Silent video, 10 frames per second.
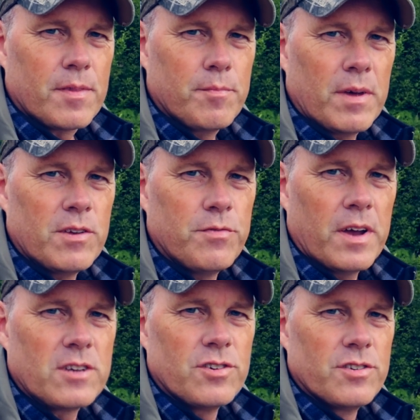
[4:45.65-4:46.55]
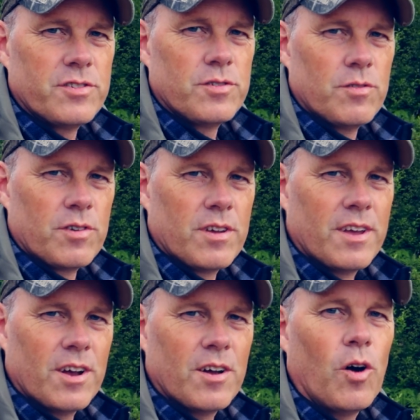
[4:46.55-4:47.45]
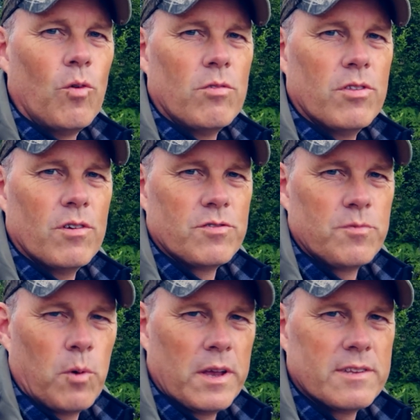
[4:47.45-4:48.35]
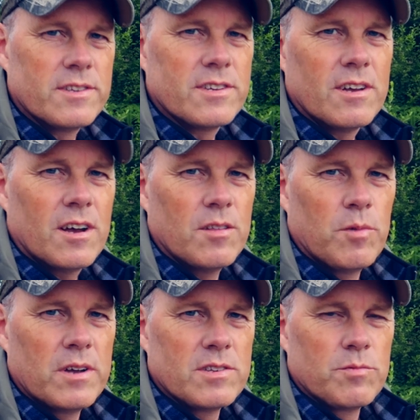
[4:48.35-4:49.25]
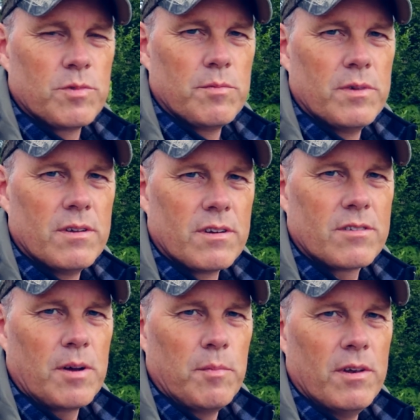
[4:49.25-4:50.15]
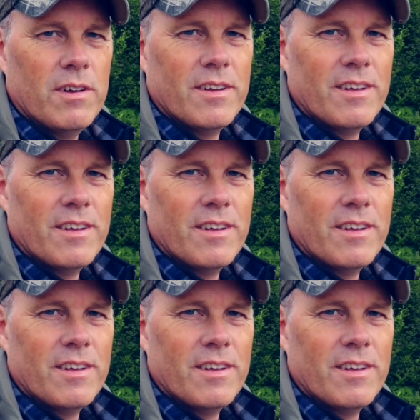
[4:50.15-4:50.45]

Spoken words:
manufactured to hold those weights, otherwise it will be crumble